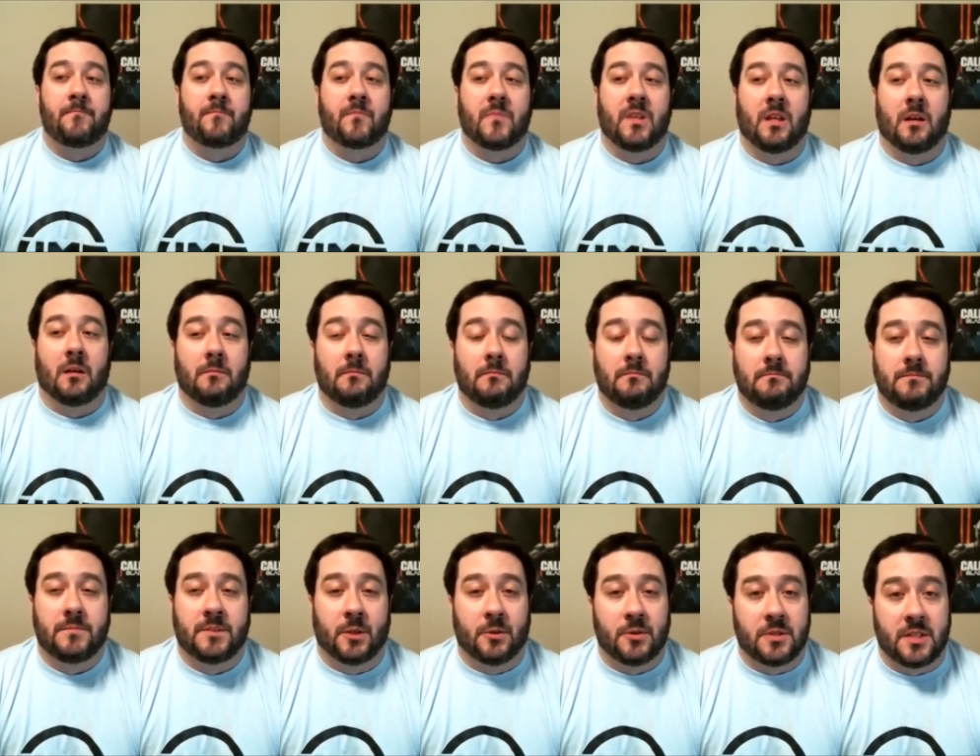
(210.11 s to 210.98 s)
you know,
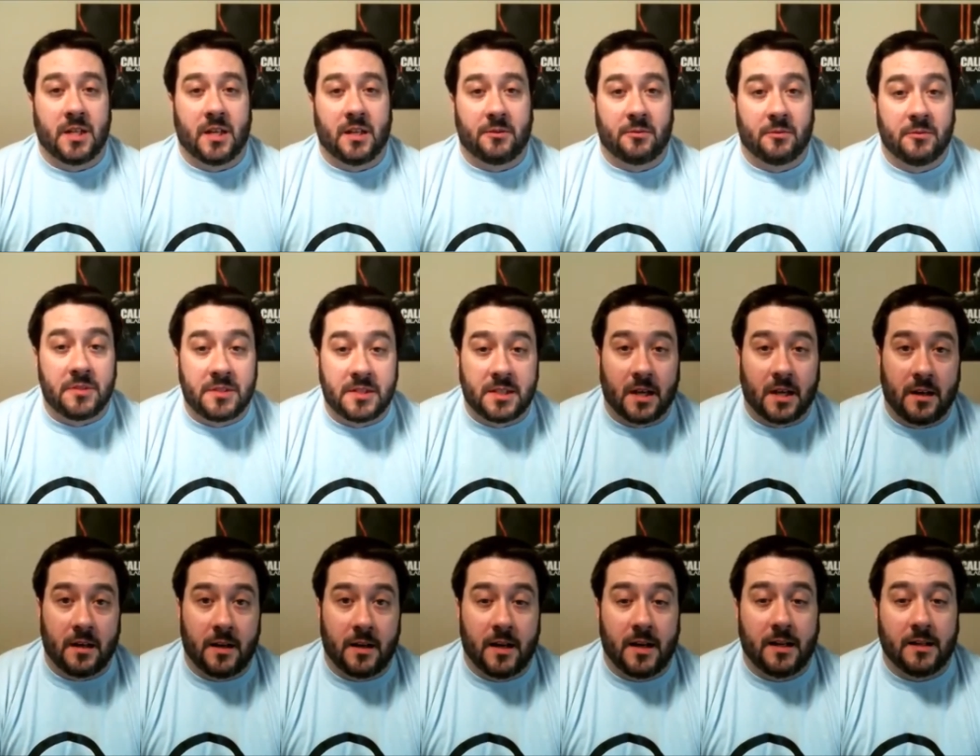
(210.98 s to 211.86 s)
Thursday through
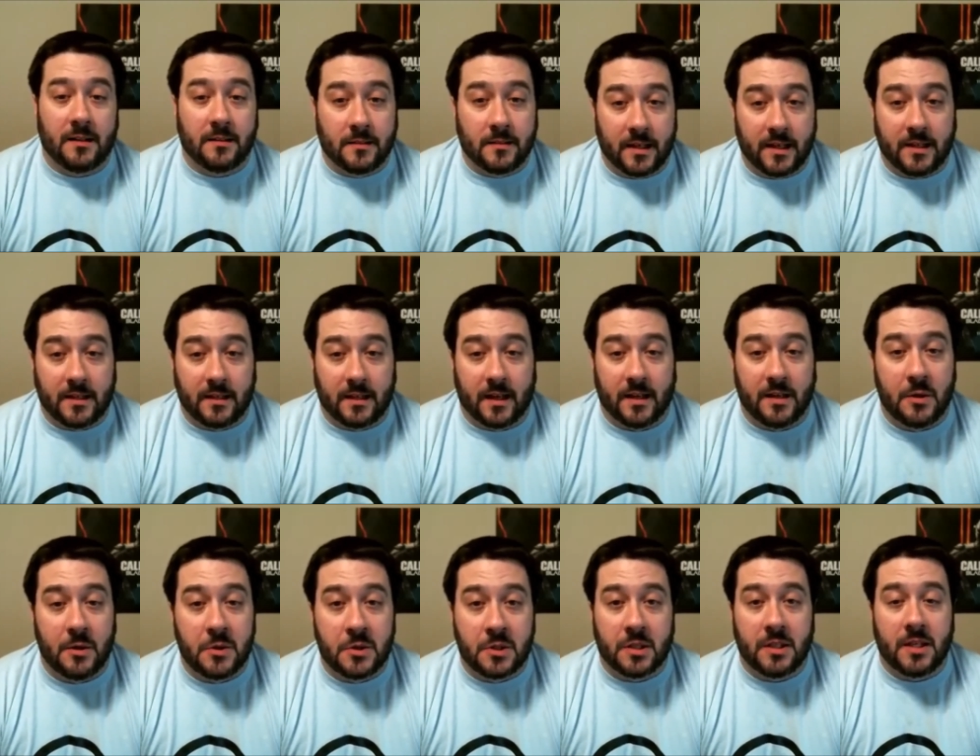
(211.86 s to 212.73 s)
Sunday like I
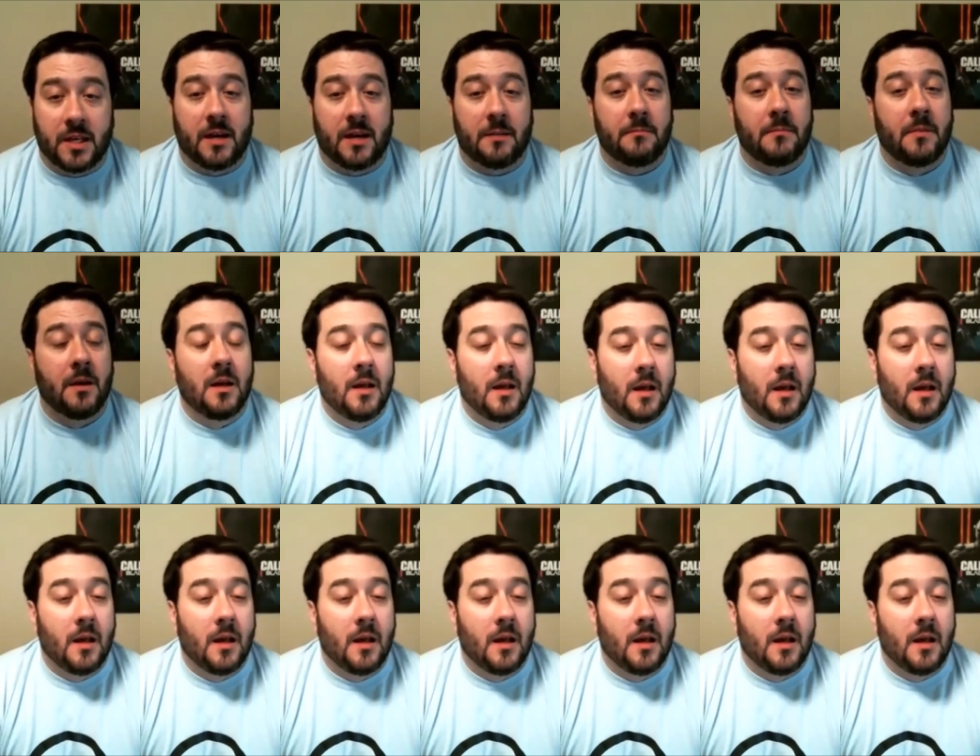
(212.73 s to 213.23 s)
usually am,